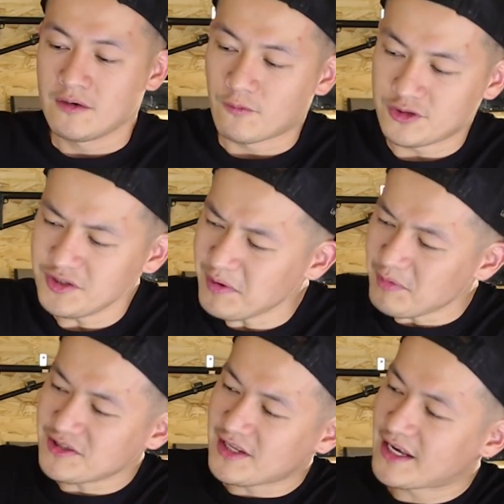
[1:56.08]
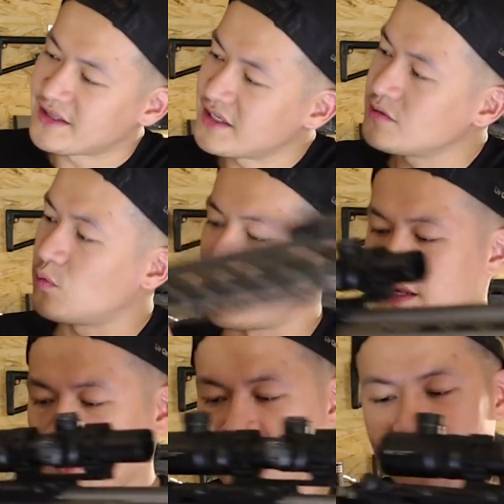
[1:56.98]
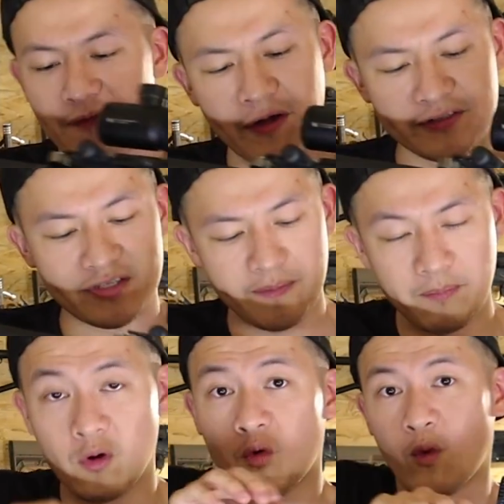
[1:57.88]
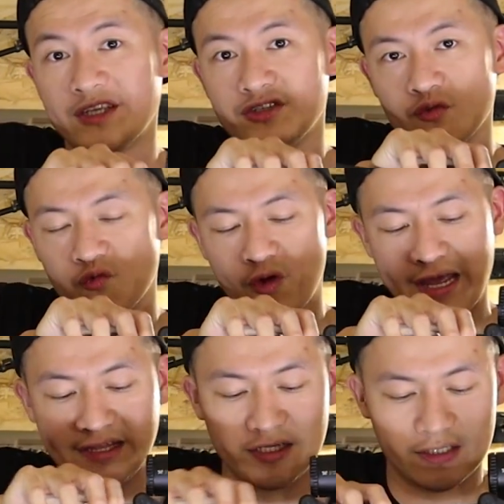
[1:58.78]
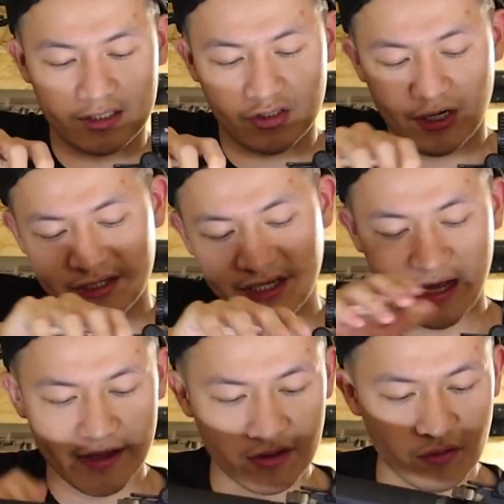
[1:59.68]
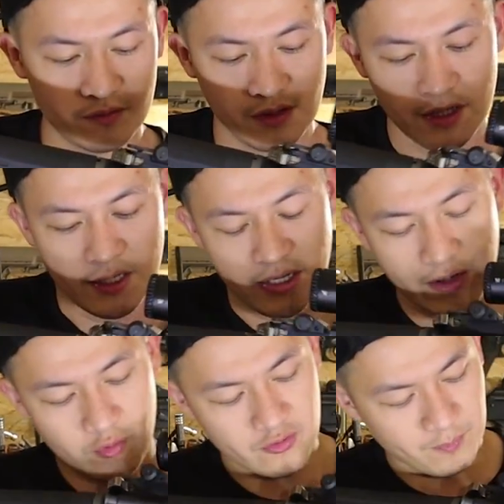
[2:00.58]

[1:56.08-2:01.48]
For GBBs like this one, it's very simple. Once you rack the charging handle, and when you